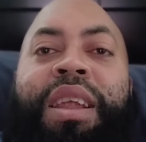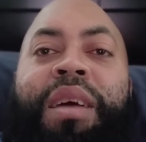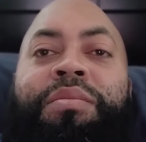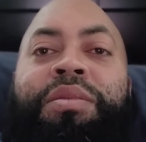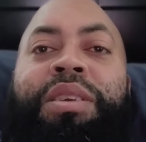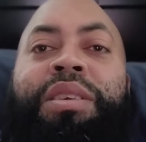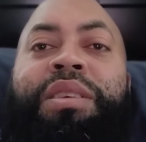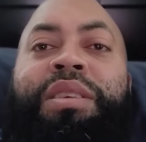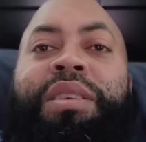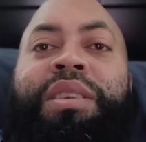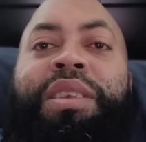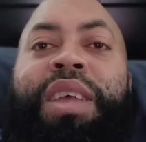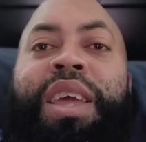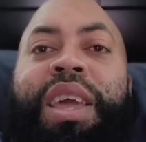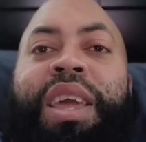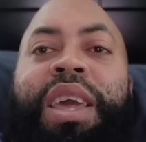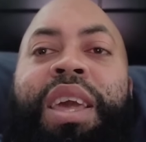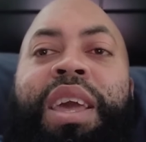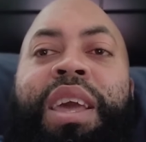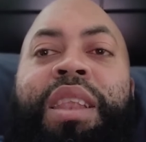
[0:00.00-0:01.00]
I'm just
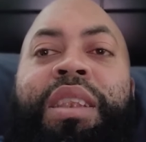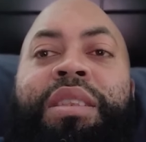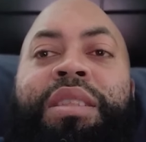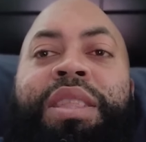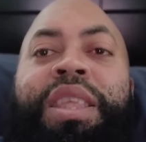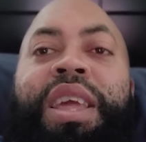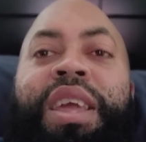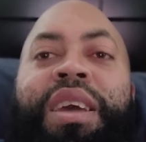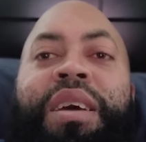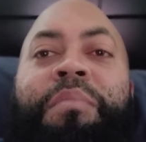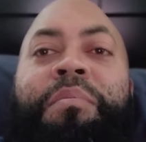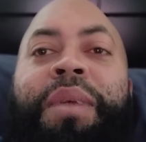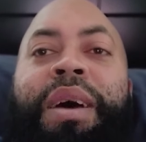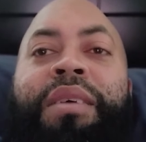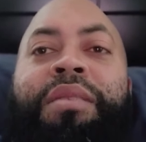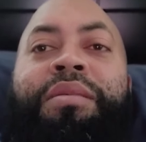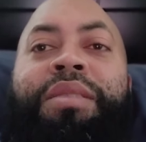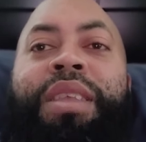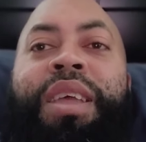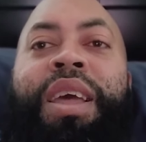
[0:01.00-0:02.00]
saying. Think
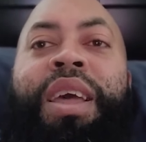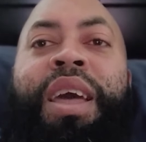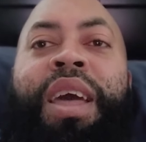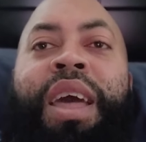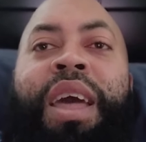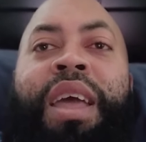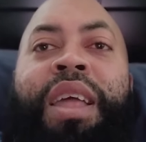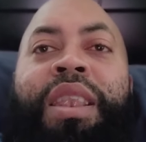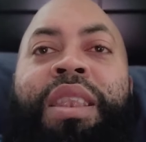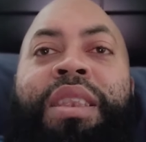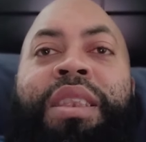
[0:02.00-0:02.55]
about that.